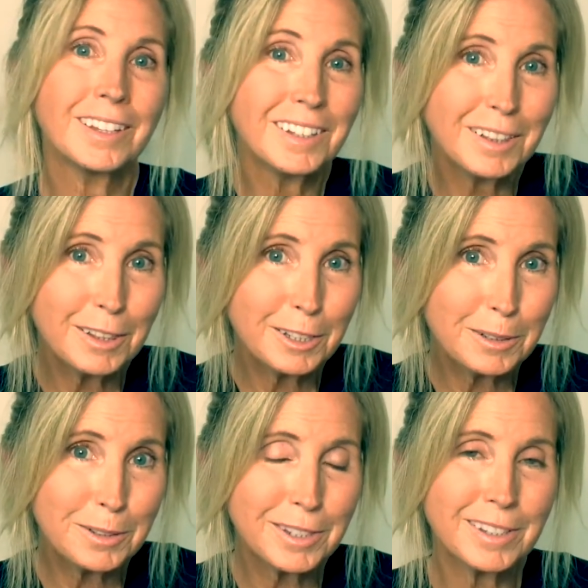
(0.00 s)
little
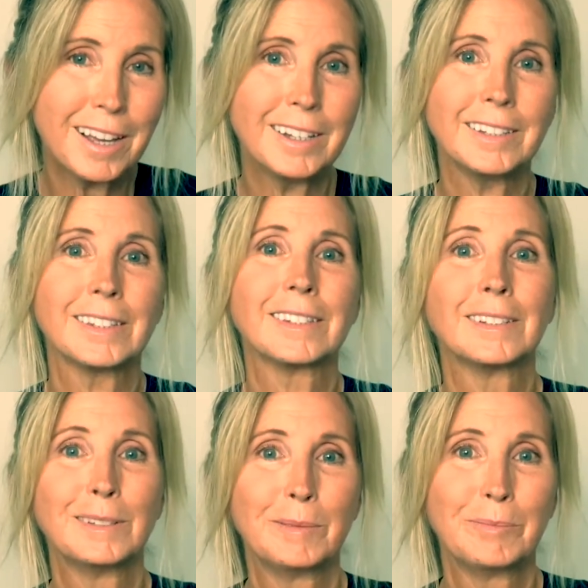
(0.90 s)
slights,
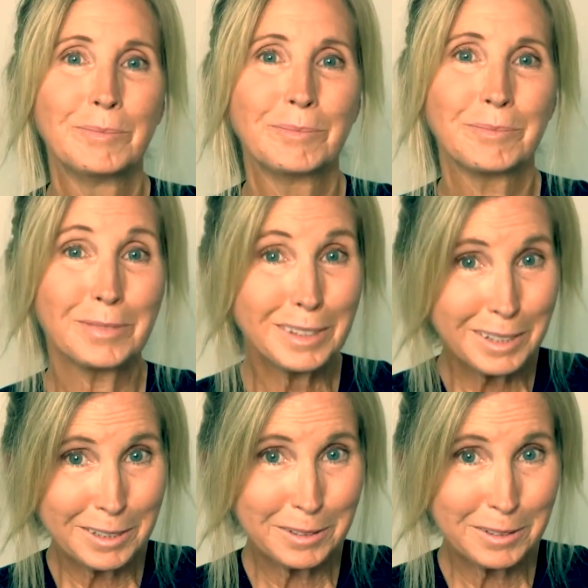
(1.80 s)
little